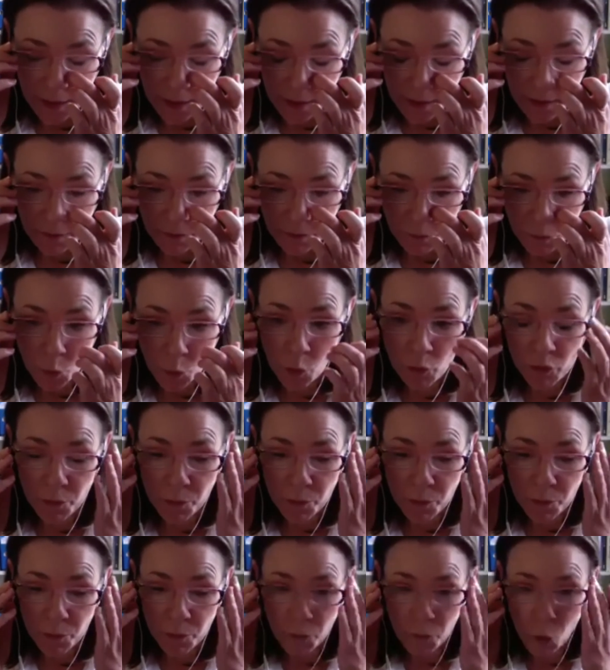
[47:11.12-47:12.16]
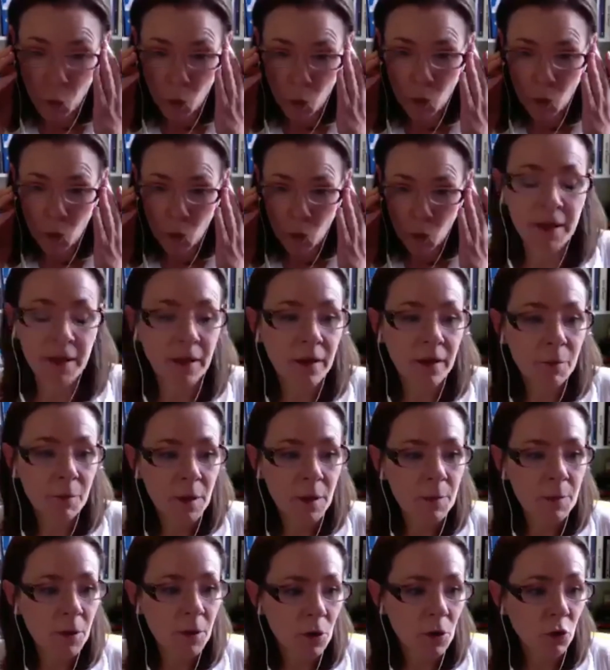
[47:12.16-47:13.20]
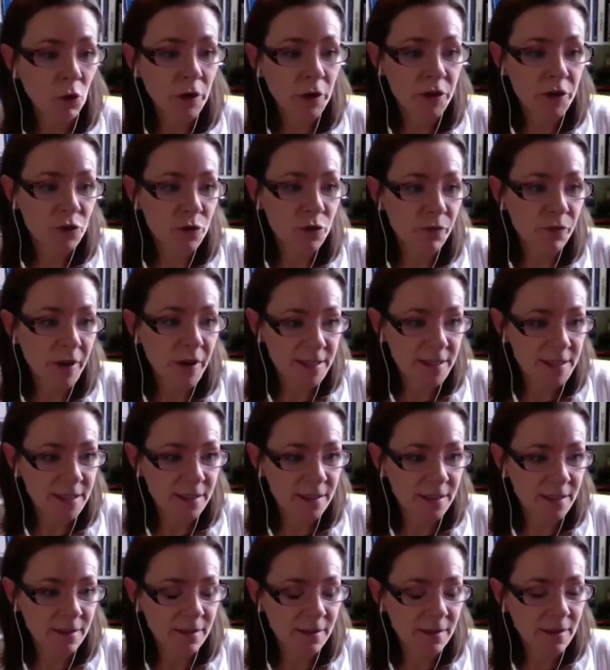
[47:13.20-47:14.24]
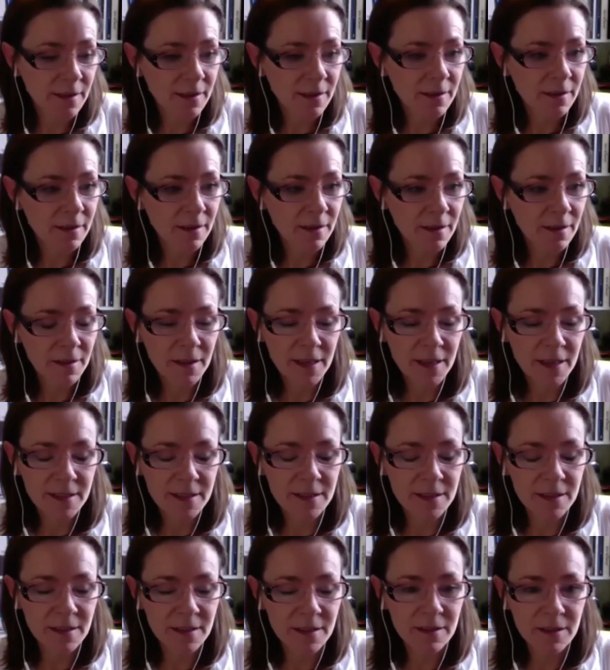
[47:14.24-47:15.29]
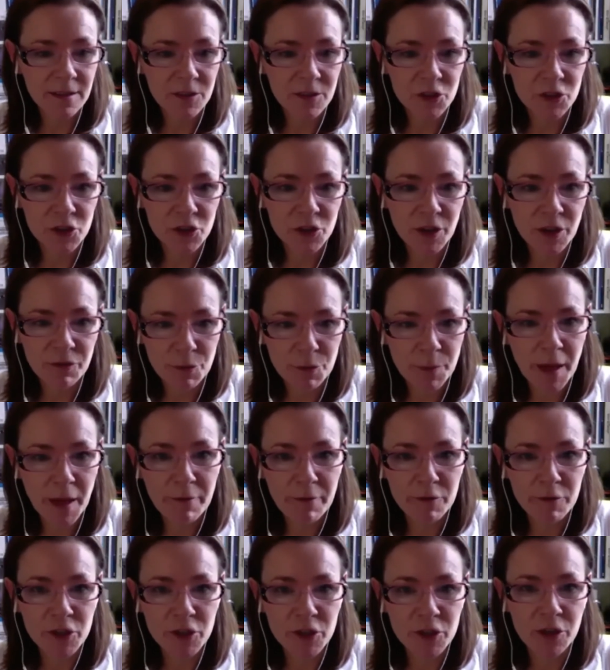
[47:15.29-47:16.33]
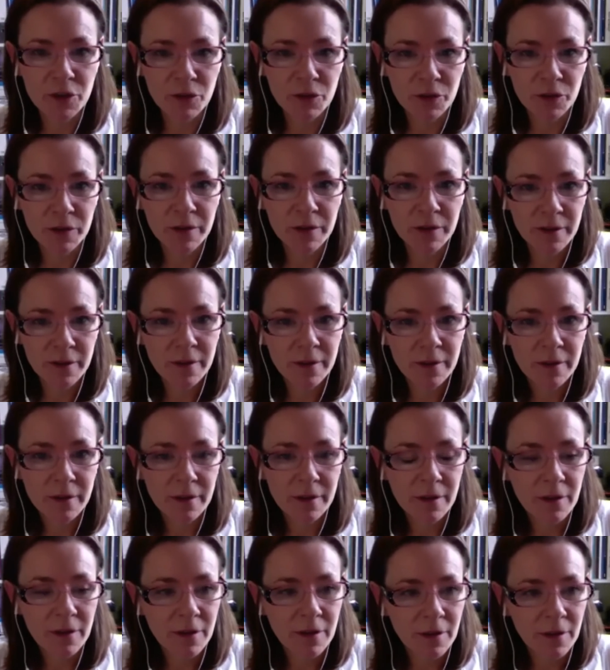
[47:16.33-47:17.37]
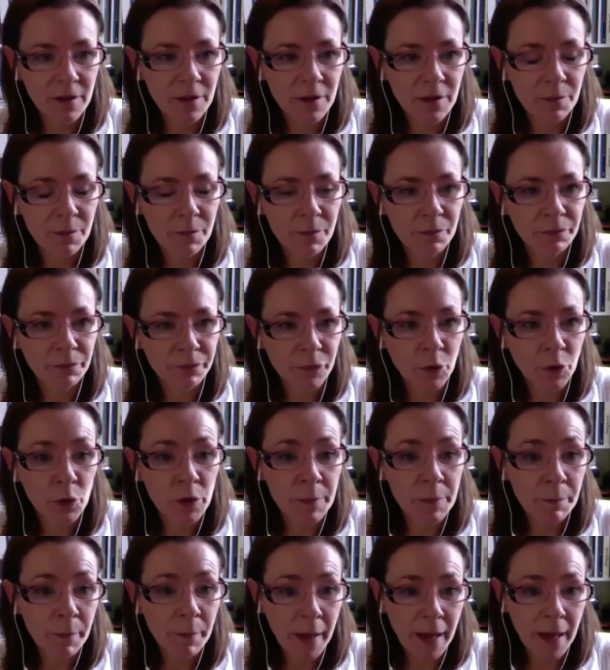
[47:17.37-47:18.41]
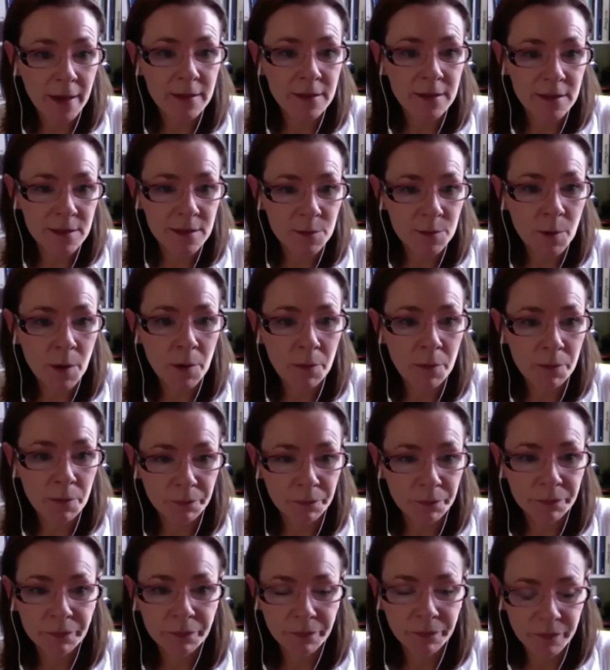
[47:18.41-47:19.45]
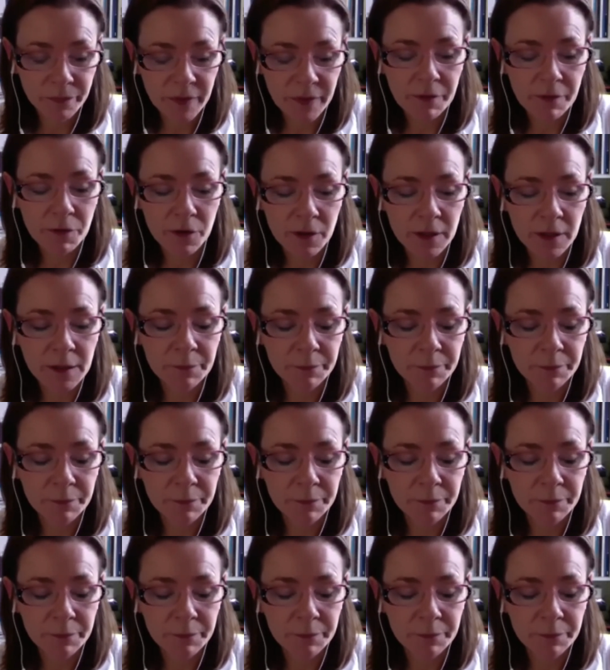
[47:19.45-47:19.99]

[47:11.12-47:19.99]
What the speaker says: more and more, I think people are looking to invest in things that do give them that return on impact as well. Definitely.